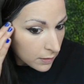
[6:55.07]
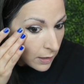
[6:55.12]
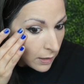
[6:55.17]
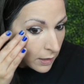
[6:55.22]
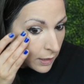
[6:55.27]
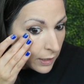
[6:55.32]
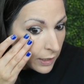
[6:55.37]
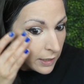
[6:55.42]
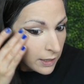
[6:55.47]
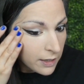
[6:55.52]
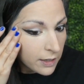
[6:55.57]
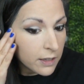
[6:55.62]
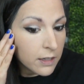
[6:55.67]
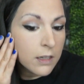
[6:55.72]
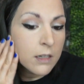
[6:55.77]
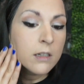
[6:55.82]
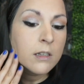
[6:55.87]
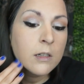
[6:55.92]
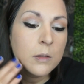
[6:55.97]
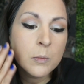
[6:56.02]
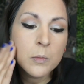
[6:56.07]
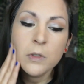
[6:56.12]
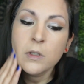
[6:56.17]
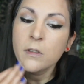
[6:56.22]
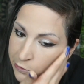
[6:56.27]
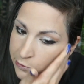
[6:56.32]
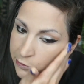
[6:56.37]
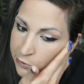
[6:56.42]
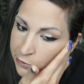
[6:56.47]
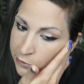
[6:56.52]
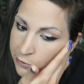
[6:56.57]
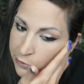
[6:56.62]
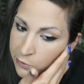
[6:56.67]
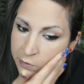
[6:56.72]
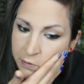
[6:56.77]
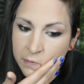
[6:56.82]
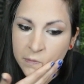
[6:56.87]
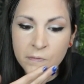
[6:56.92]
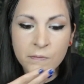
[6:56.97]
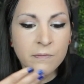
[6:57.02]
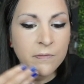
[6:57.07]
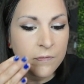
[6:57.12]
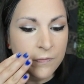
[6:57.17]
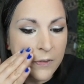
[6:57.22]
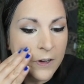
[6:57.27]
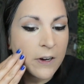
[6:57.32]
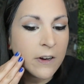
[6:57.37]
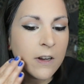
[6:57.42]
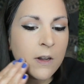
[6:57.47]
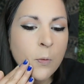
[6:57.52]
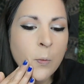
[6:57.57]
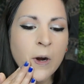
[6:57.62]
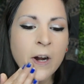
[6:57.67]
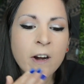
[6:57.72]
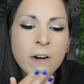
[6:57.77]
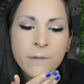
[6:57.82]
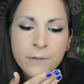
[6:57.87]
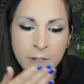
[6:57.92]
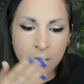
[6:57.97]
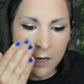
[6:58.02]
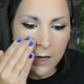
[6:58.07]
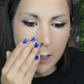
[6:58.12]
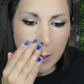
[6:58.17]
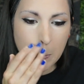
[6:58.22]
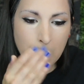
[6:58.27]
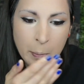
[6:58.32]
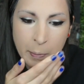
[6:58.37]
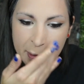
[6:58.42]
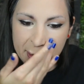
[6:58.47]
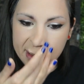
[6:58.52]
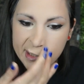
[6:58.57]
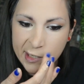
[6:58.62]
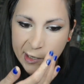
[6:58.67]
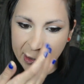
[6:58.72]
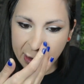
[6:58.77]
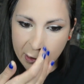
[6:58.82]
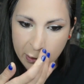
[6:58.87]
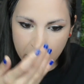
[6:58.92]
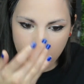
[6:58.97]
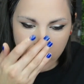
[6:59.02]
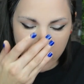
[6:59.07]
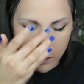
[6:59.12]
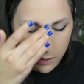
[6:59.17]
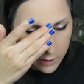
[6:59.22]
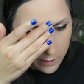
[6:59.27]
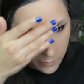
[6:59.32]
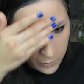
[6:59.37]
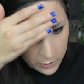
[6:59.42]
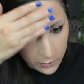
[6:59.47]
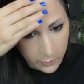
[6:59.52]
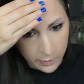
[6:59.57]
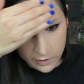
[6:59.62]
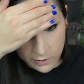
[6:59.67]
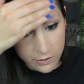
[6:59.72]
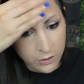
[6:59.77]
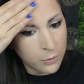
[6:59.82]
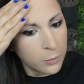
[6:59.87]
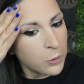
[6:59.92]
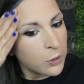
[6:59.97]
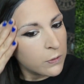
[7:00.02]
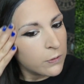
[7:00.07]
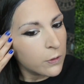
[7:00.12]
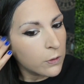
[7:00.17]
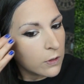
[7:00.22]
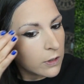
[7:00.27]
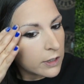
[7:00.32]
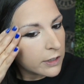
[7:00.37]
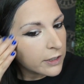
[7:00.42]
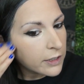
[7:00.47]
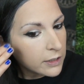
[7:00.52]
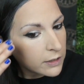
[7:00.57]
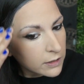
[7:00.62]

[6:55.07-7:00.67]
I am still very aware of time, so I'm going to move on.